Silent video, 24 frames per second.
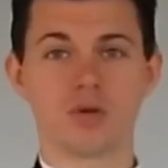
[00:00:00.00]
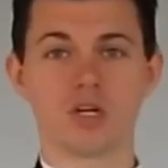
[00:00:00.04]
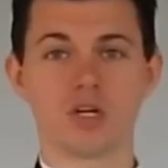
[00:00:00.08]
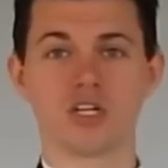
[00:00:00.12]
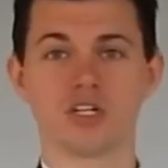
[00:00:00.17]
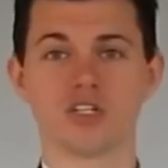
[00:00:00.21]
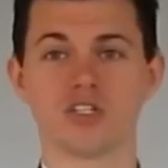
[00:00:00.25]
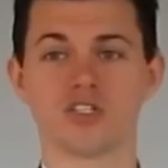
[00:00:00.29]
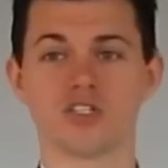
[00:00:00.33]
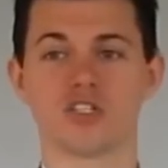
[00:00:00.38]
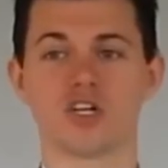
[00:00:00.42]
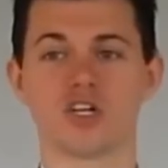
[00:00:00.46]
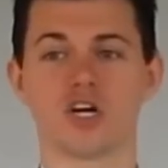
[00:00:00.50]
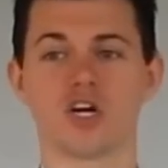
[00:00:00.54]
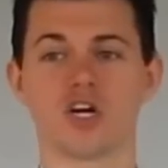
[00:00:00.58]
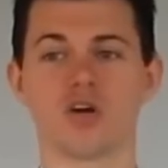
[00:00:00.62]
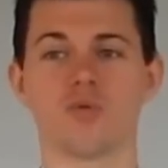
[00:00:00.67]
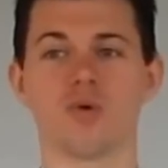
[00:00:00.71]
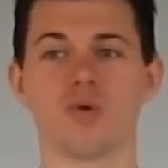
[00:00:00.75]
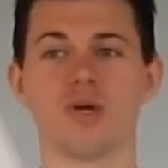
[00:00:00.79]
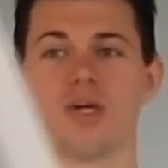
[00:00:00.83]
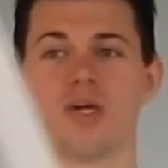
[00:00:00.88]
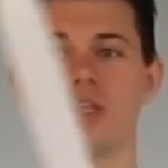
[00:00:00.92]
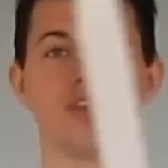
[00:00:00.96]
we're going to
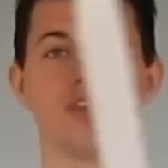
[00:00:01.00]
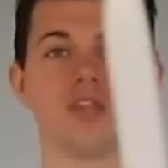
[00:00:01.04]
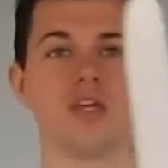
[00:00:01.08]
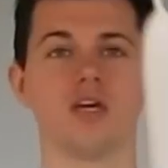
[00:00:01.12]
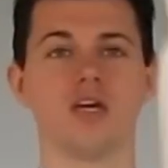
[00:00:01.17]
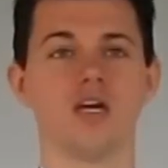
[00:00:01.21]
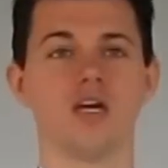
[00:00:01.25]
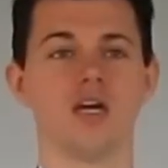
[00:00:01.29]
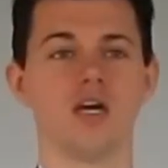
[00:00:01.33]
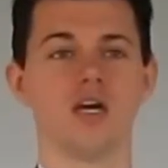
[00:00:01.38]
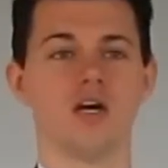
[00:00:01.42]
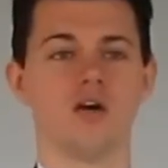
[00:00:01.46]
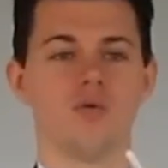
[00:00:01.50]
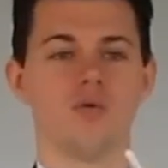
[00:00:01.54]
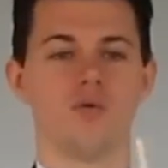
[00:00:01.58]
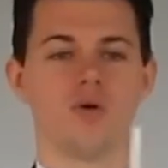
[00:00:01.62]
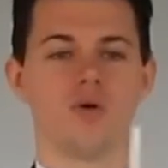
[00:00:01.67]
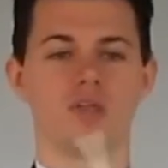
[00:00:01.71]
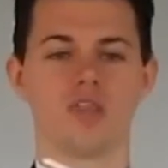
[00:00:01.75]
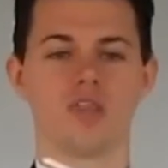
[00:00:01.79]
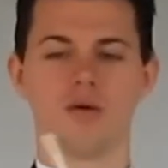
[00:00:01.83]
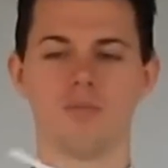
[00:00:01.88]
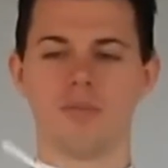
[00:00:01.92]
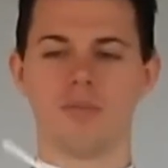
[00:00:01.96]
start with
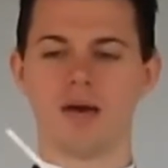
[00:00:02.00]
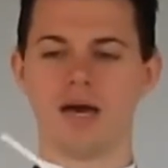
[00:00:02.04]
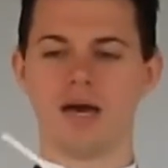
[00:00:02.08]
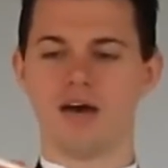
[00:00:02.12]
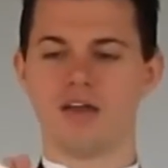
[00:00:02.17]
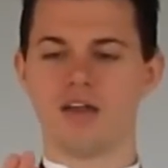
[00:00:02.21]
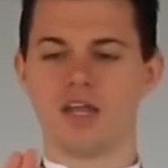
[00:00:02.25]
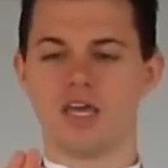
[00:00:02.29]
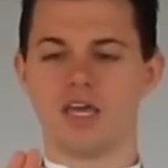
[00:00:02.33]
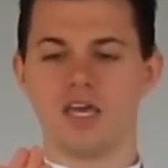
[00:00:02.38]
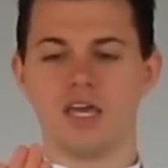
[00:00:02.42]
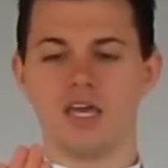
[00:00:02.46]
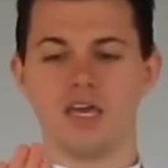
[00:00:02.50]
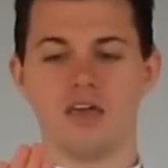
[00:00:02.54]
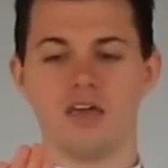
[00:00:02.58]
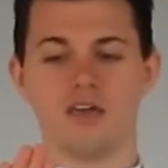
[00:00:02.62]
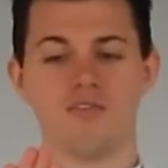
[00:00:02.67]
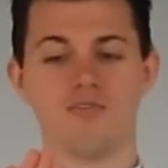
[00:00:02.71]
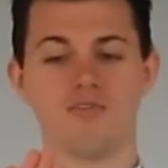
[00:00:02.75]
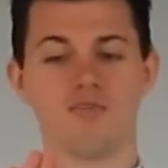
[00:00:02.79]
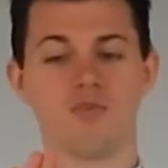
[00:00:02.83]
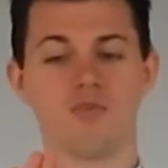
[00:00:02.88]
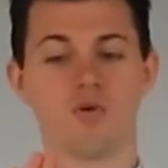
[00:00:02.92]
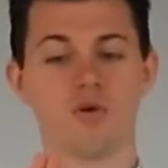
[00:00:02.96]
about
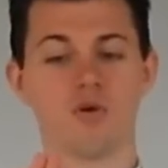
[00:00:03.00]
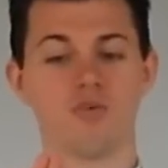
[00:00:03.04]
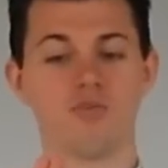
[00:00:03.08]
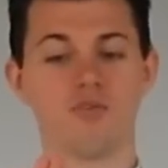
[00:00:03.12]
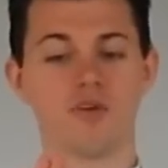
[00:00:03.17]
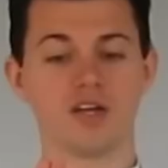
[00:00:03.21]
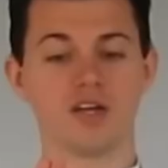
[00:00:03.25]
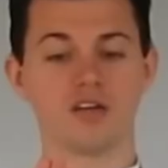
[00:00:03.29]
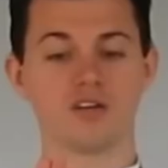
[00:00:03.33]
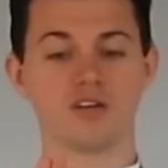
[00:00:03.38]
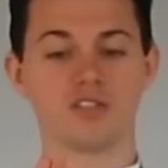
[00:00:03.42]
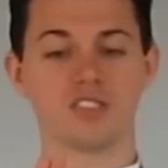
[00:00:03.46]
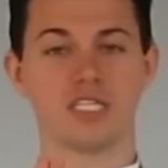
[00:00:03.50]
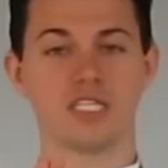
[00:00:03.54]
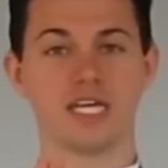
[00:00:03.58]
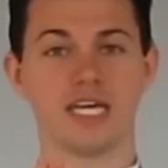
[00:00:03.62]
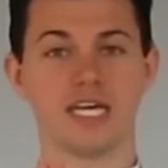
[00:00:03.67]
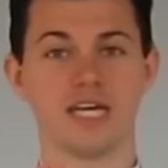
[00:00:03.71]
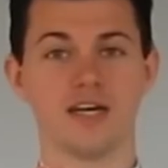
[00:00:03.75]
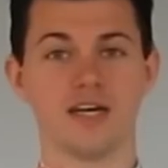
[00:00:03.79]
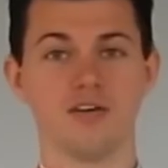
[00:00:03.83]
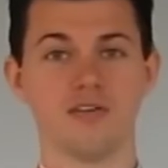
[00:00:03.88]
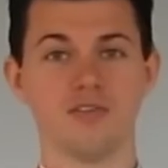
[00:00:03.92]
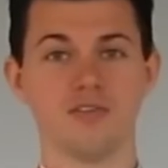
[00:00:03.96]
a 4 fingers
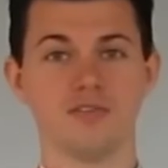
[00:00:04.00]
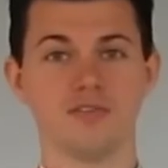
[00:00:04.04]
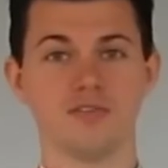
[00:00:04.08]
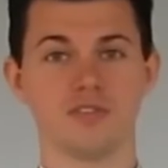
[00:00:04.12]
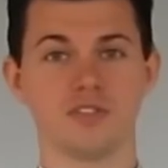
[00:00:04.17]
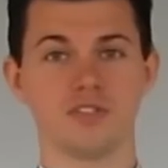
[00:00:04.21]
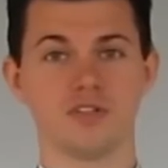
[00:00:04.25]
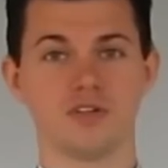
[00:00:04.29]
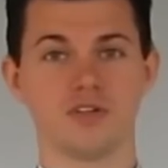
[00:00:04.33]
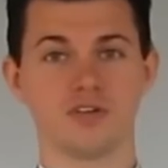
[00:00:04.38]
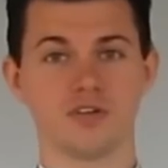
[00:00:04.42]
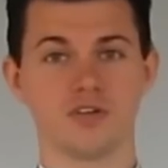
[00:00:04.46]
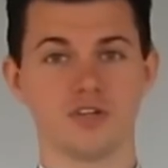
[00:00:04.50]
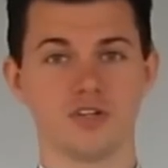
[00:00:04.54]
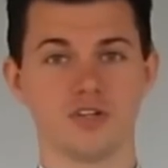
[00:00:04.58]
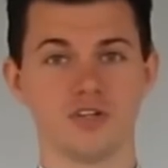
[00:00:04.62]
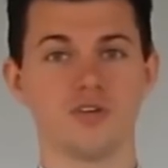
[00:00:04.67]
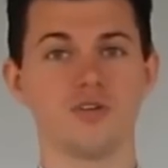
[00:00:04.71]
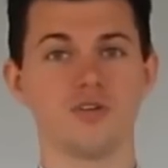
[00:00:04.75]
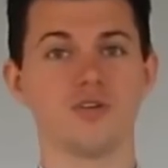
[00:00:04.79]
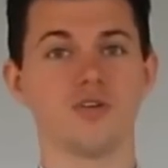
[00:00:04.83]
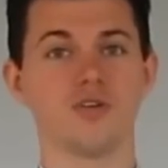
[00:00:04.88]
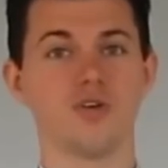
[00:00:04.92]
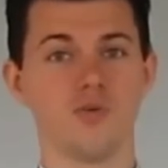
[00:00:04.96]
tail, so a
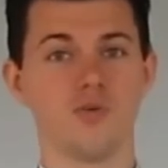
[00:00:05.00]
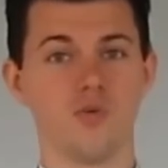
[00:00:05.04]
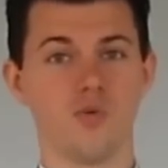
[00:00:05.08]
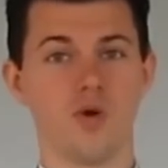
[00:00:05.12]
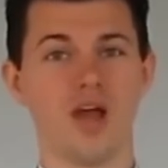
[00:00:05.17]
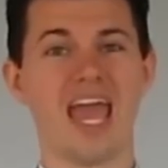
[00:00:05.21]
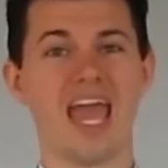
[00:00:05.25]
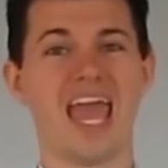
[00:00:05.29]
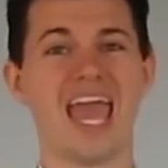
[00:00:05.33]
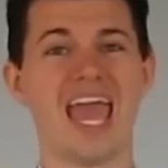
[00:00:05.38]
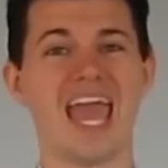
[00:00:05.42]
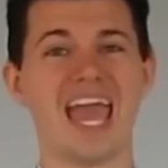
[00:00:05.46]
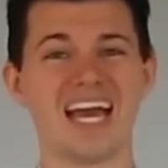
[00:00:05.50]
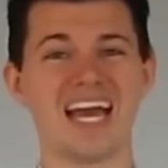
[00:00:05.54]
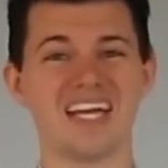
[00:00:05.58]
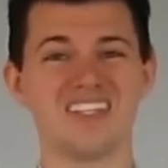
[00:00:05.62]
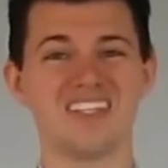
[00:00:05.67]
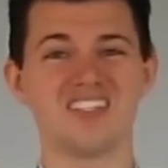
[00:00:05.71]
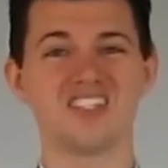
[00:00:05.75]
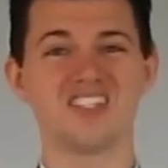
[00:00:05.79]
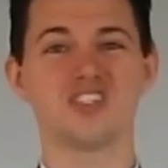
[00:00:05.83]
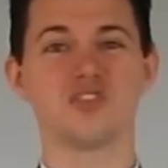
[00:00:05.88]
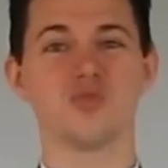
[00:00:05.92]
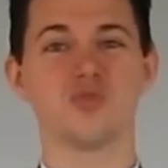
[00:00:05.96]
good
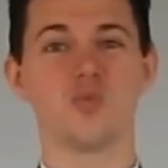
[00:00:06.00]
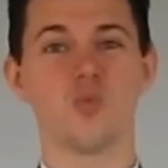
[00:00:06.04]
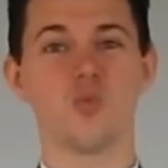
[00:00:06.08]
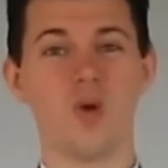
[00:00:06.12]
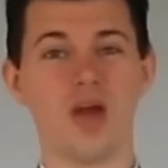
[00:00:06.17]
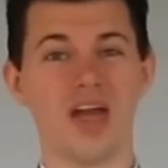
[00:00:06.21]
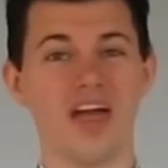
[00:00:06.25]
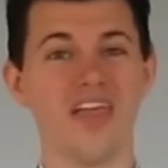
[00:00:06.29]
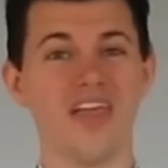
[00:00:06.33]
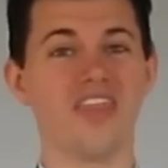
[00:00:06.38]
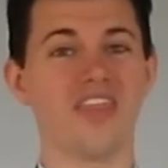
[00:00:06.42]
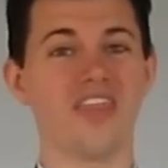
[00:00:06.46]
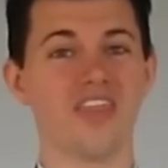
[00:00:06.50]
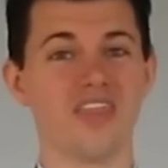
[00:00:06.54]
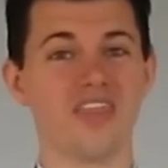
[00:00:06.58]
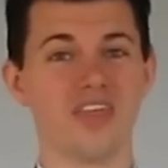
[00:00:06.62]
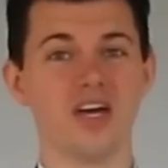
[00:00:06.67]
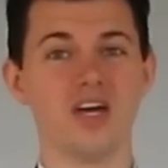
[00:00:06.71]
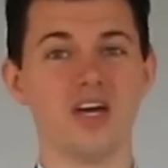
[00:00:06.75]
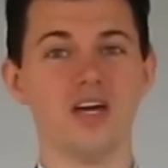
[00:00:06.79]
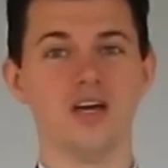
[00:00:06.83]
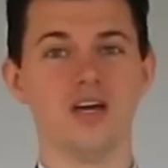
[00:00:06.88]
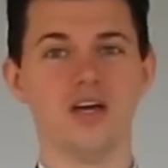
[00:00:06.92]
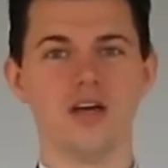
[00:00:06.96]
hand's width
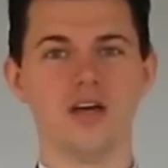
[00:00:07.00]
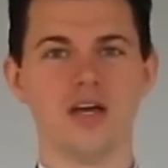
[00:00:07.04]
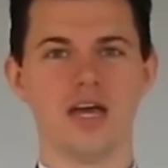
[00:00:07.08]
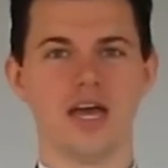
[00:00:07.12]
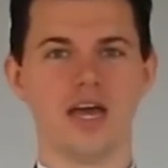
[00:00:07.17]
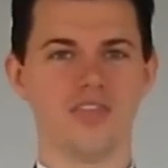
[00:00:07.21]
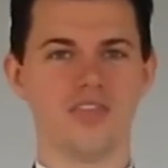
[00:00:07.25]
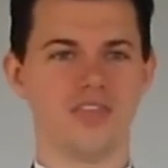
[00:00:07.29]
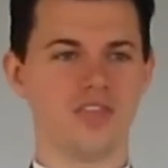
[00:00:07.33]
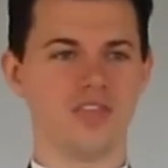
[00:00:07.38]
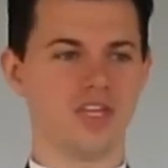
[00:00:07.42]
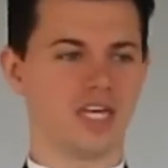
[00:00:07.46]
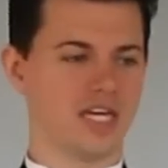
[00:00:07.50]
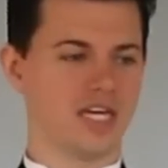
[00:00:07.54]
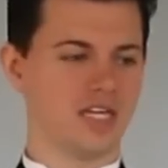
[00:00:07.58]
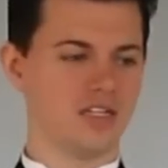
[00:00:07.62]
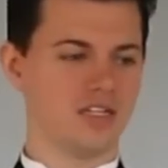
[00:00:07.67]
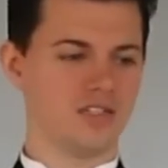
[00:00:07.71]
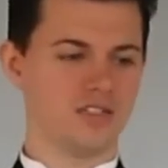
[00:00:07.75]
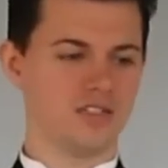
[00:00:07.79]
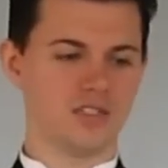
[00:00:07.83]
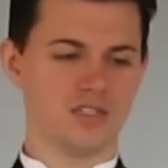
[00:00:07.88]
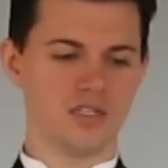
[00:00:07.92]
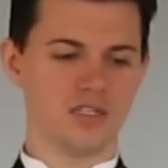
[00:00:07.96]
at the
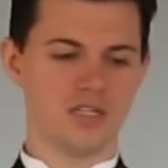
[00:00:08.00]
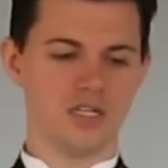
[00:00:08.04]
end.